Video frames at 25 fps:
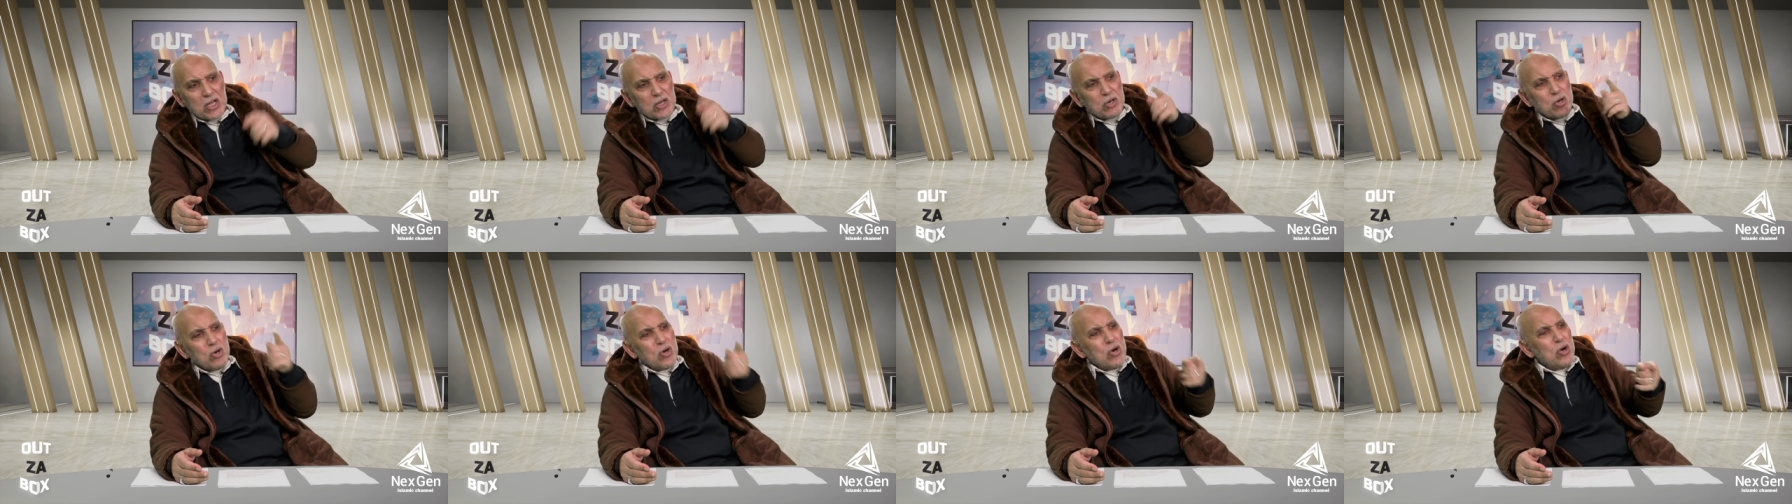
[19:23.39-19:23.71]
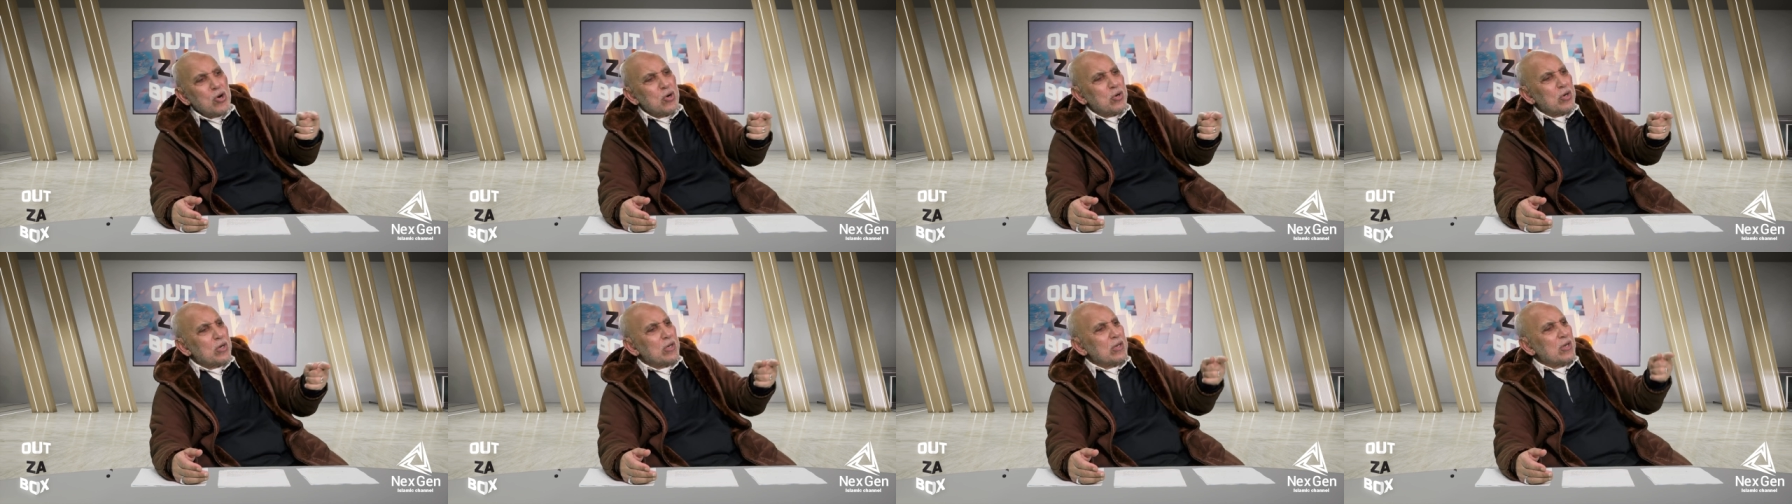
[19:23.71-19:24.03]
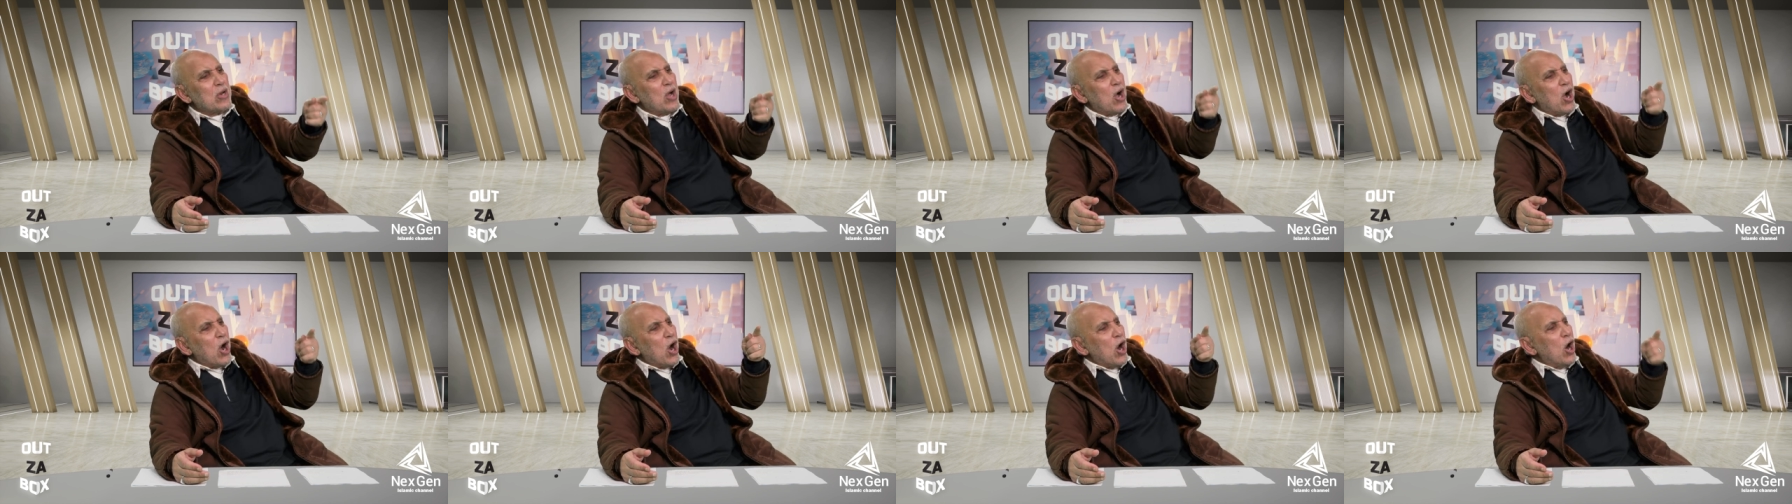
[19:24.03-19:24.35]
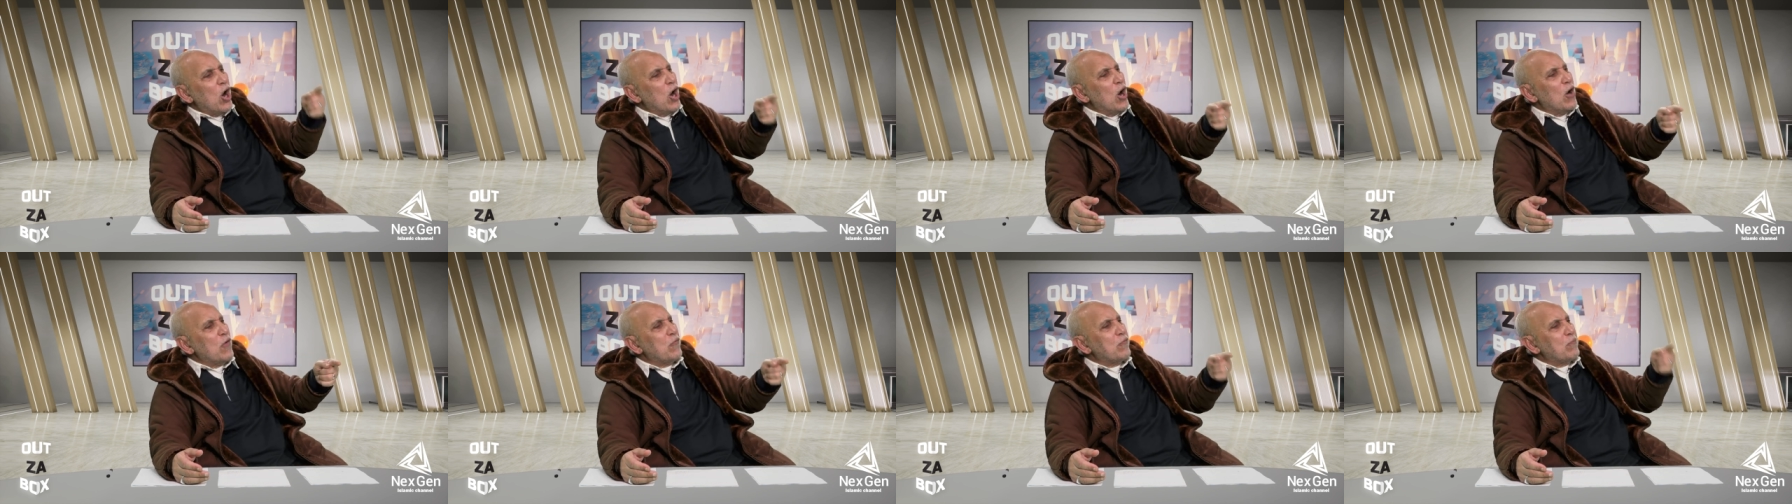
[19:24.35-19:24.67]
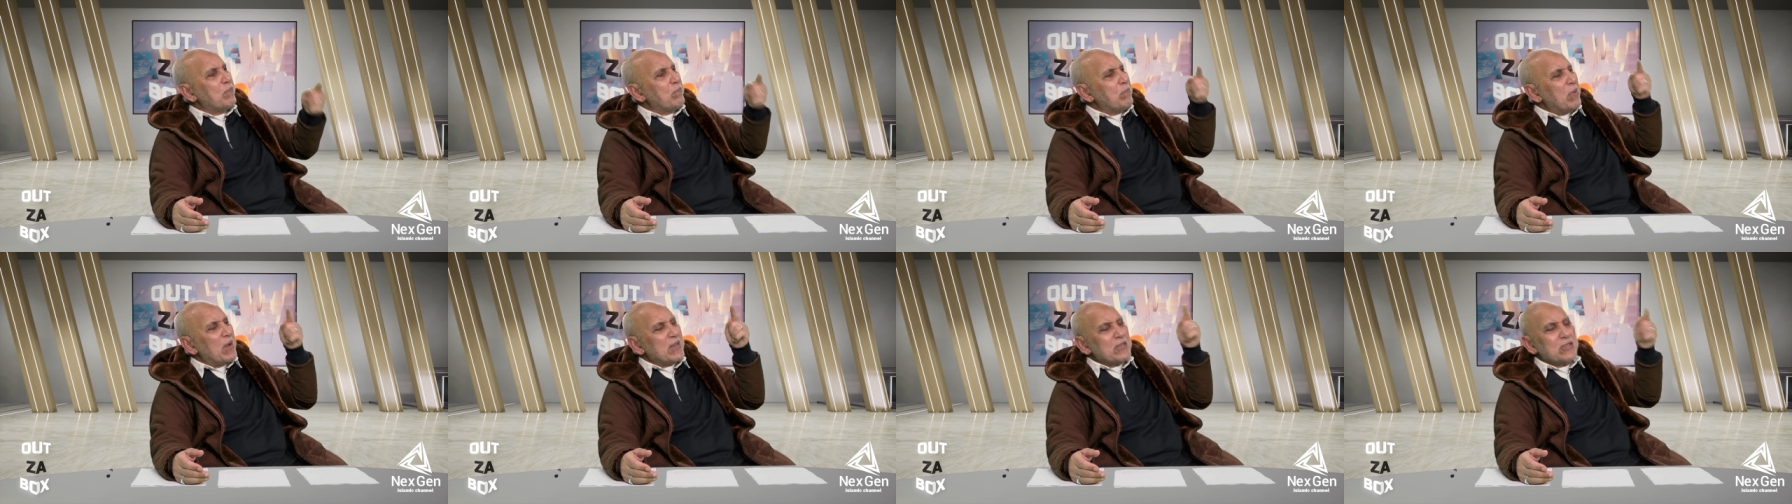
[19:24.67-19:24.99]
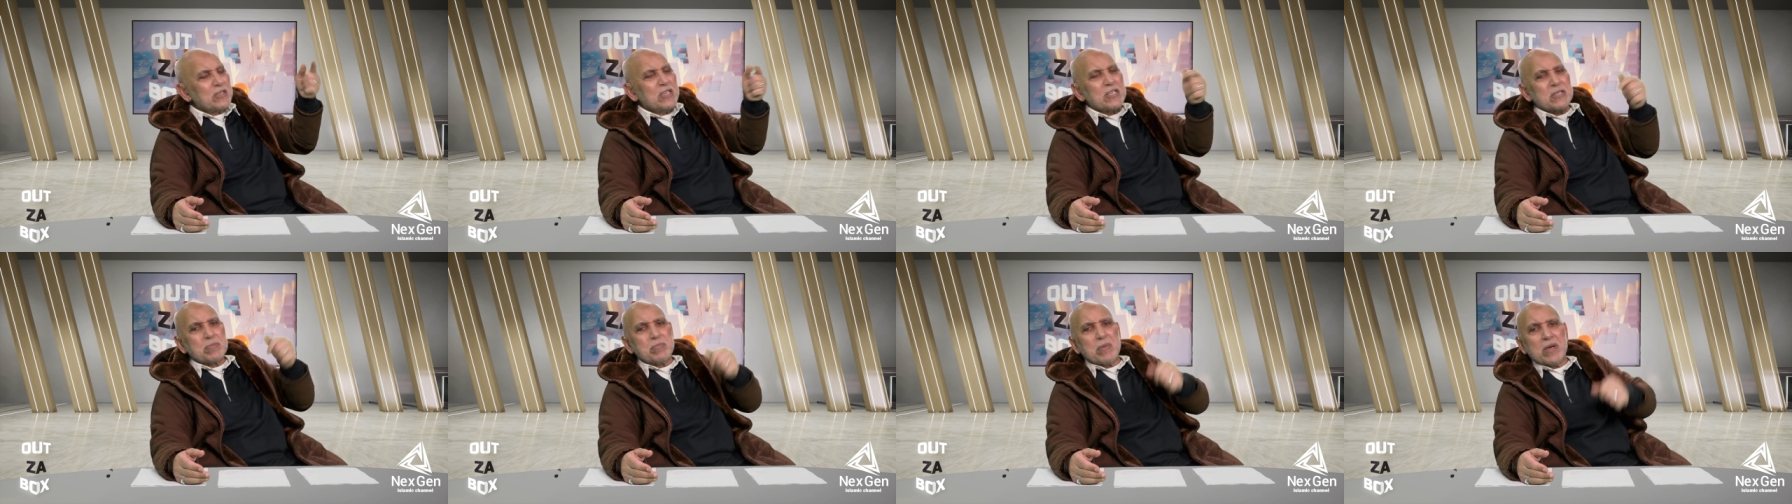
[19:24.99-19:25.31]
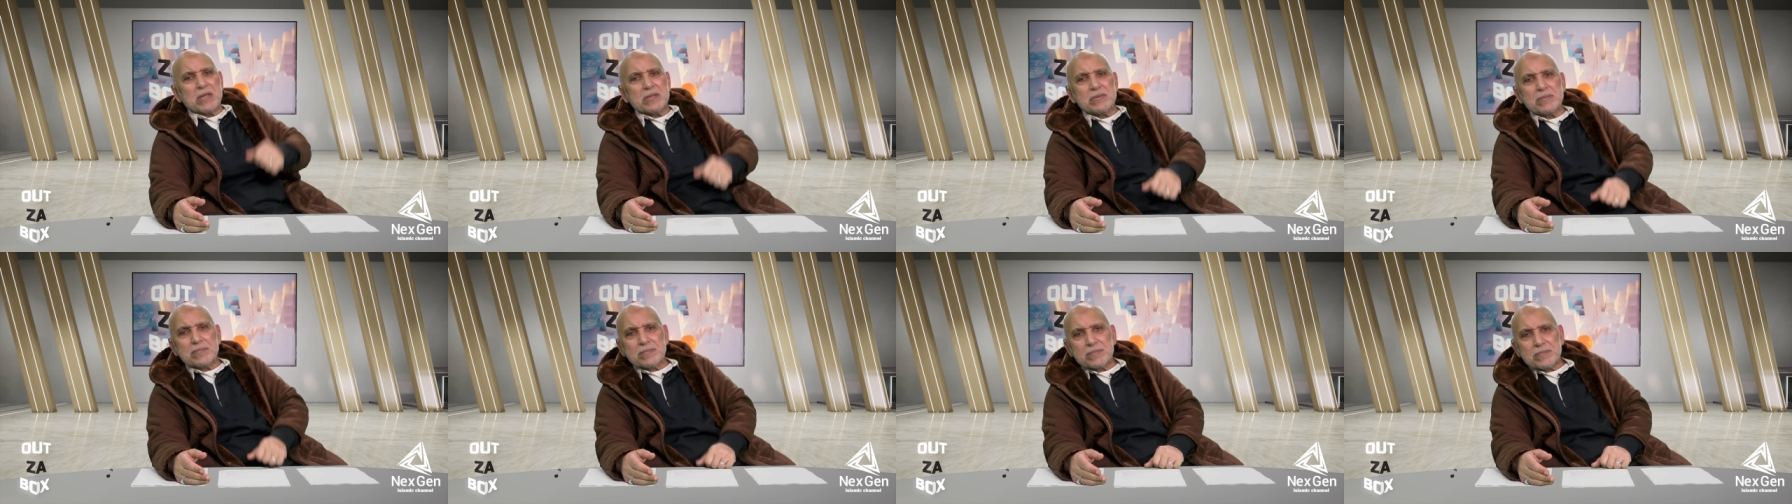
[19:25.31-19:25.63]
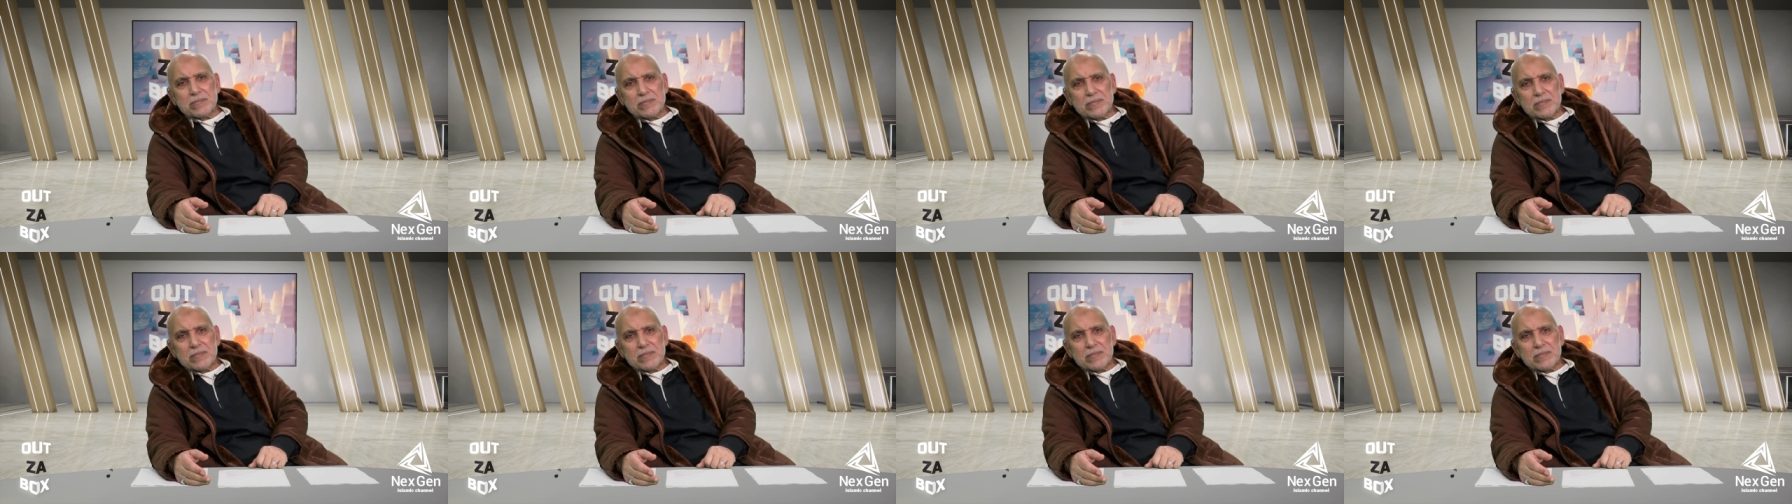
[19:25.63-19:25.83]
the role of businessmen.